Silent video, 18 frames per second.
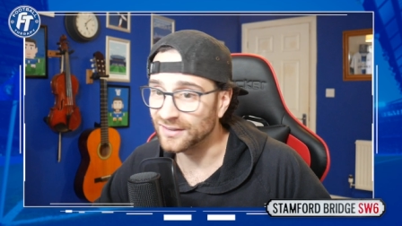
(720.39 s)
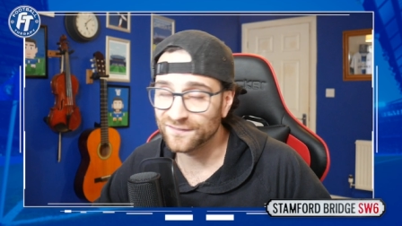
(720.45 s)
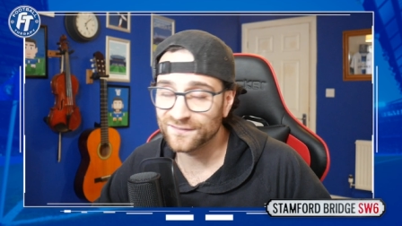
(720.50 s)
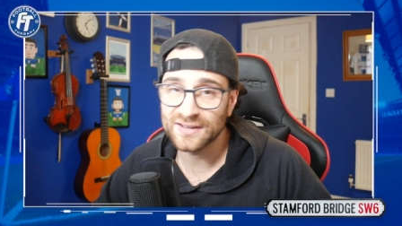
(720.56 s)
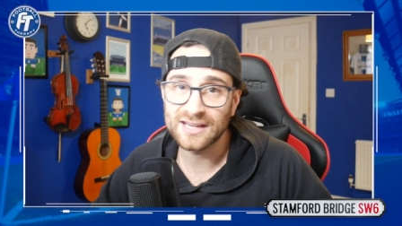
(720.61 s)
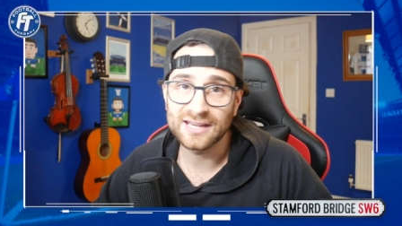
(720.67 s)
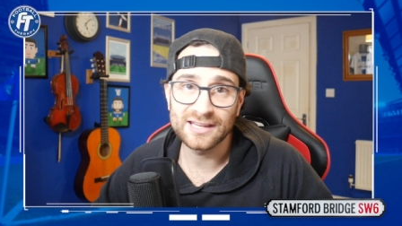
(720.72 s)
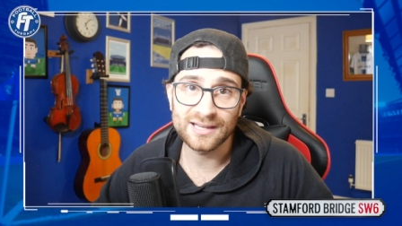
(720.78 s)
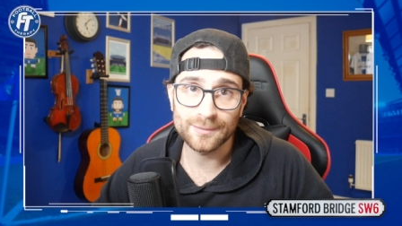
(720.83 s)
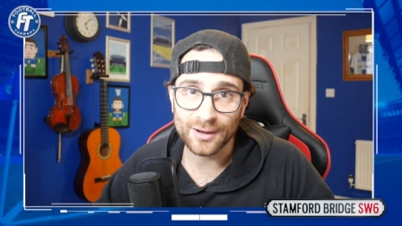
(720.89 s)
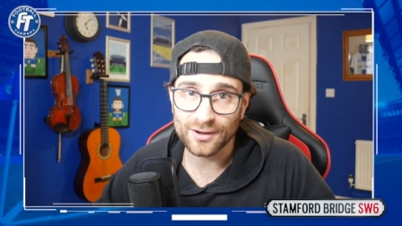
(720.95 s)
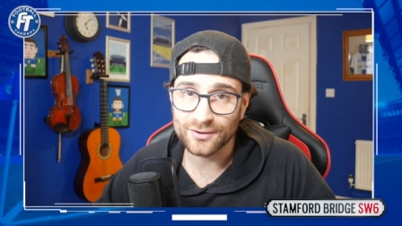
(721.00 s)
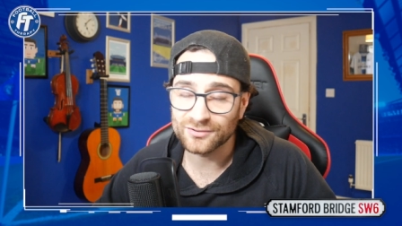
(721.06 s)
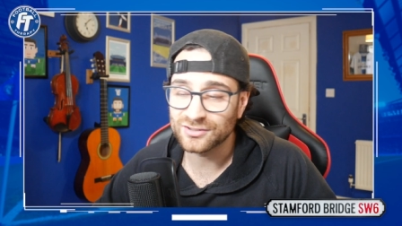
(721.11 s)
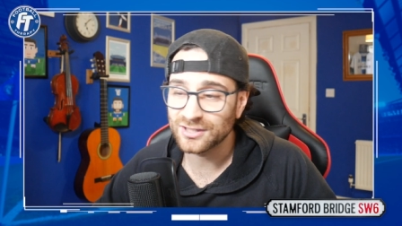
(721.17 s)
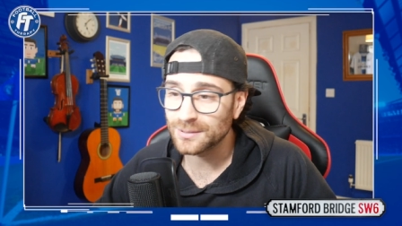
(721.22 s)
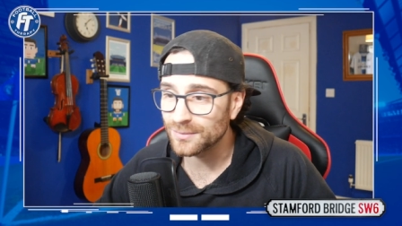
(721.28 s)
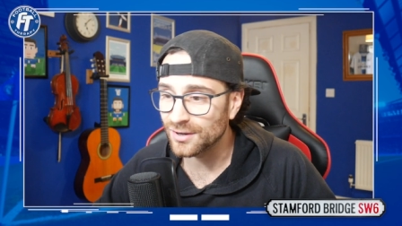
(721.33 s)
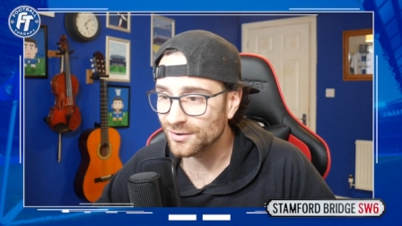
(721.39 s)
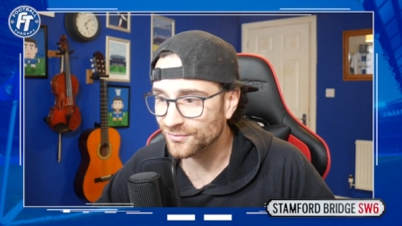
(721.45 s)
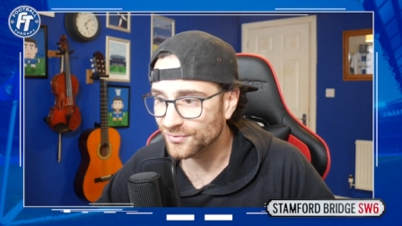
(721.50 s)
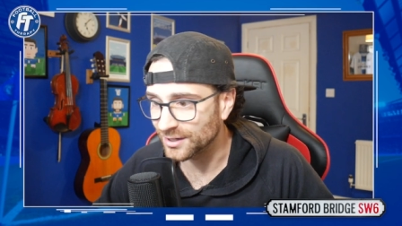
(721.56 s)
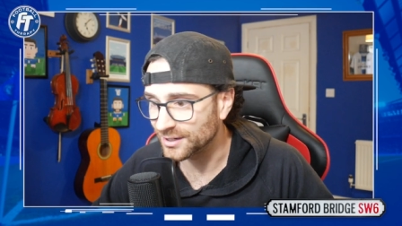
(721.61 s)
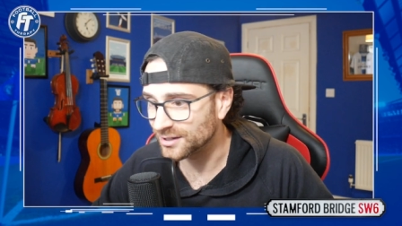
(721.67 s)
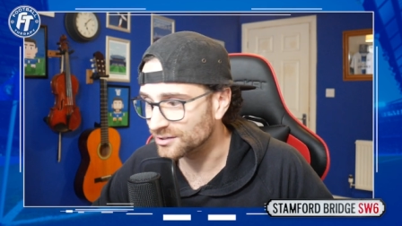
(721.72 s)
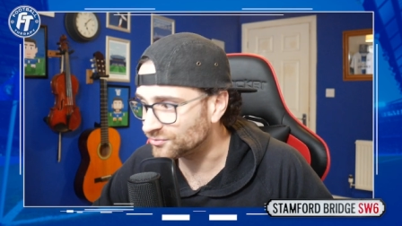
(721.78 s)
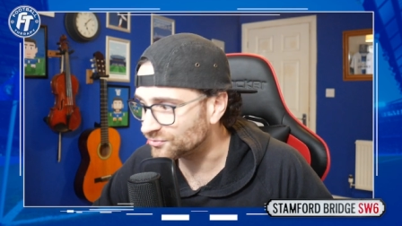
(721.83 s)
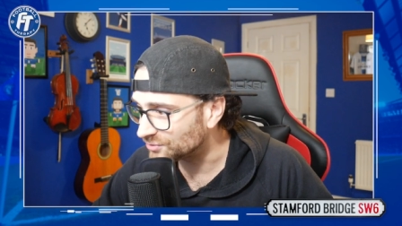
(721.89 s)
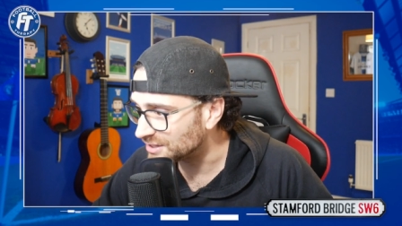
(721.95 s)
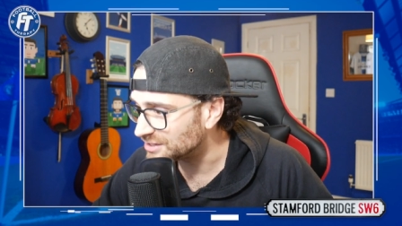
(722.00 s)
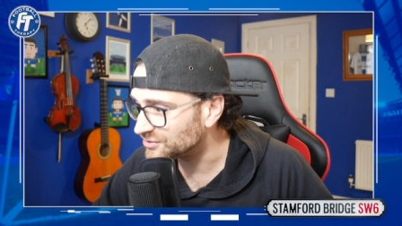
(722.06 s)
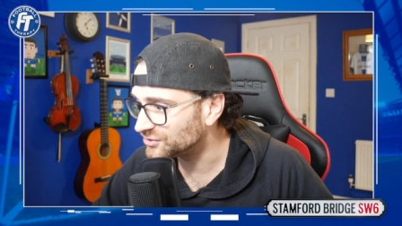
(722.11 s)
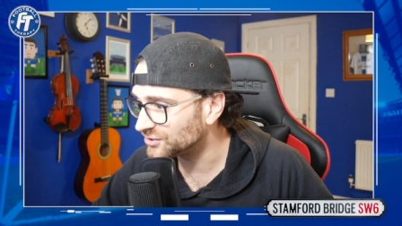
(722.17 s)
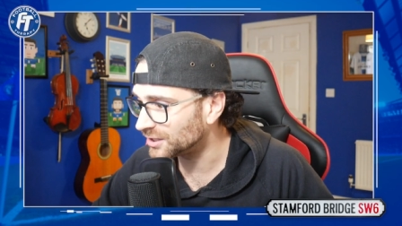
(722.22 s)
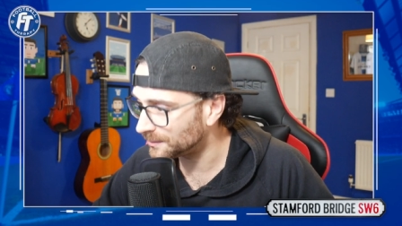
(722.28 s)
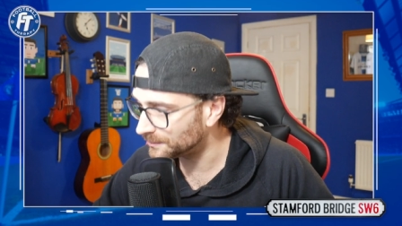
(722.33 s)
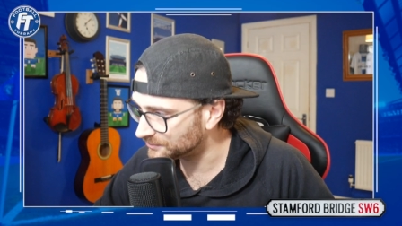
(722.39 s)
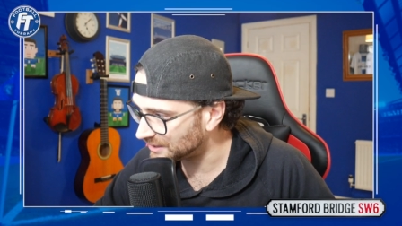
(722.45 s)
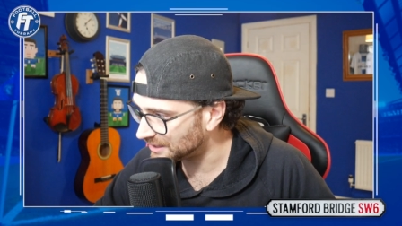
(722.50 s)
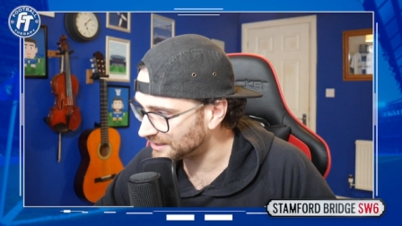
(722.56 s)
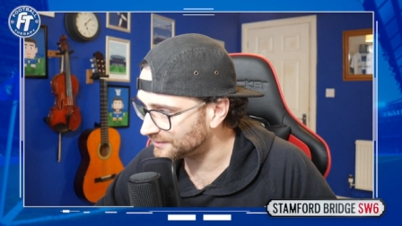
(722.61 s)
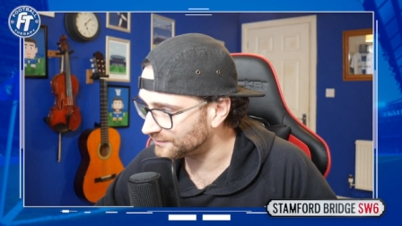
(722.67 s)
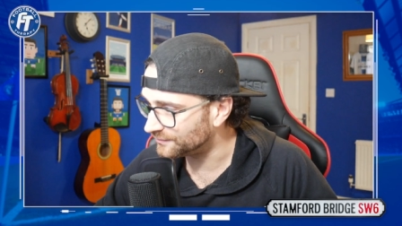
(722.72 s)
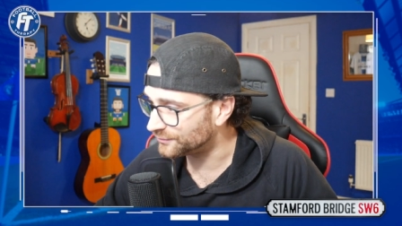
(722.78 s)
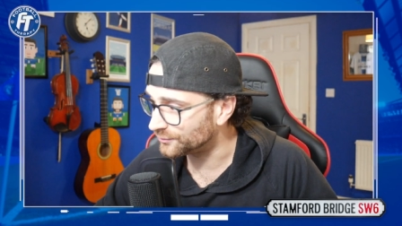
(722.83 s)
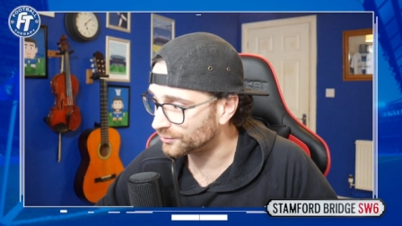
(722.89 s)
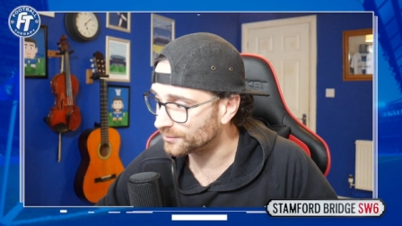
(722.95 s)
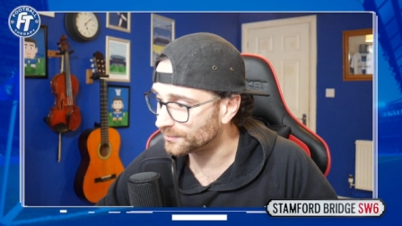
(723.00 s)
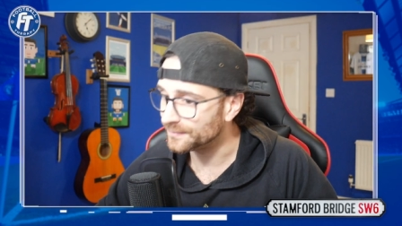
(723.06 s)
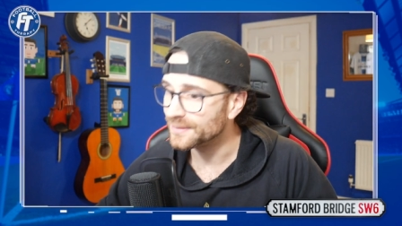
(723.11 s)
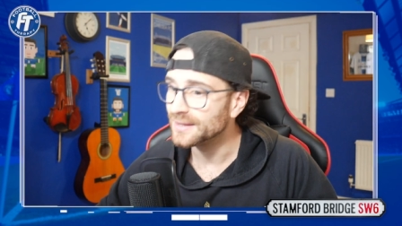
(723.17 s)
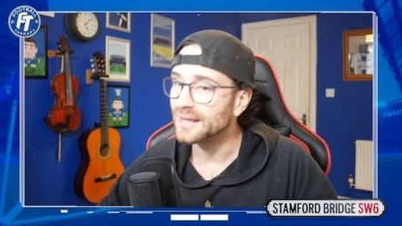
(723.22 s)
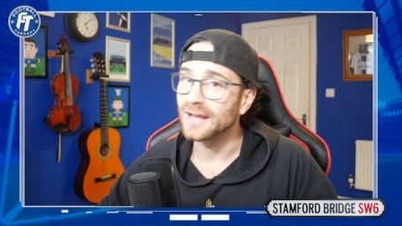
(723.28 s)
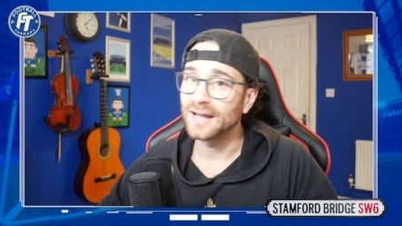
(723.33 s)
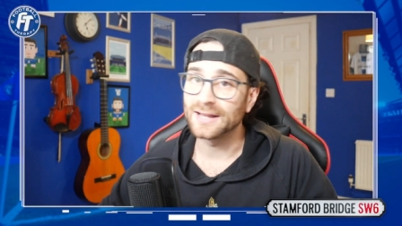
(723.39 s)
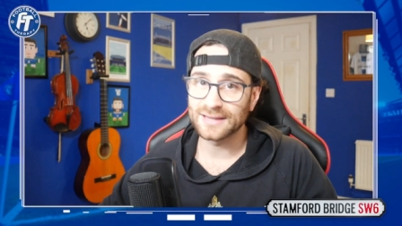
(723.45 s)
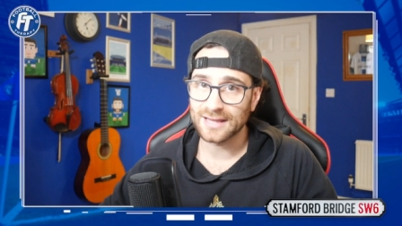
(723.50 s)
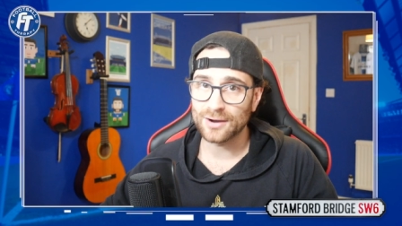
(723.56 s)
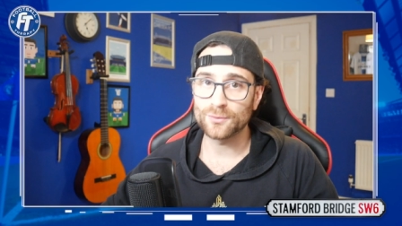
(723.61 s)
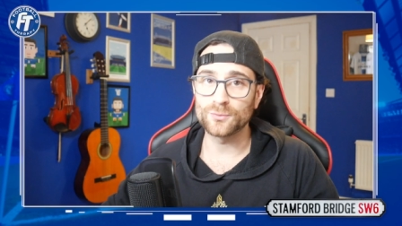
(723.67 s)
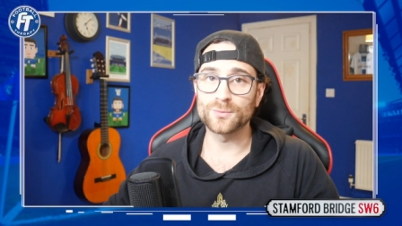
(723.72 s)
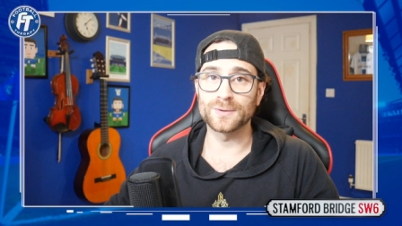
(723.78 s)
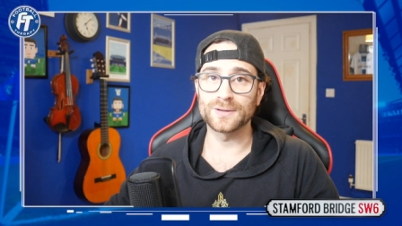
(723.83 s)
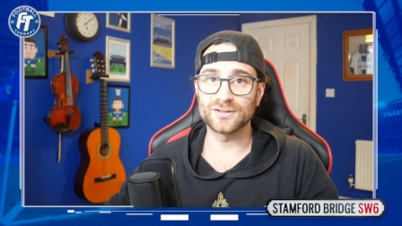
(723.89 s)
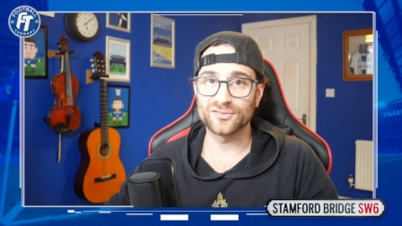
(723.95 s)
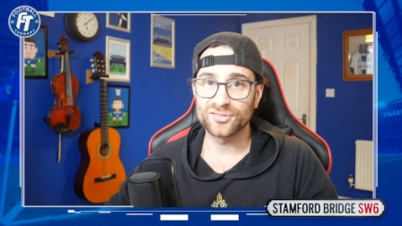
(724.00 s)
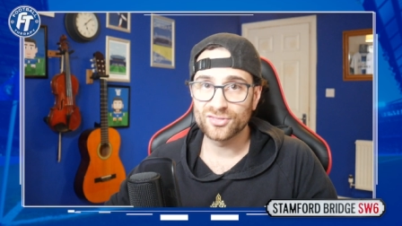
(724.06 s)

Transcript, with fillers: thinking about Timo Werner's recent uptake in form, and that will be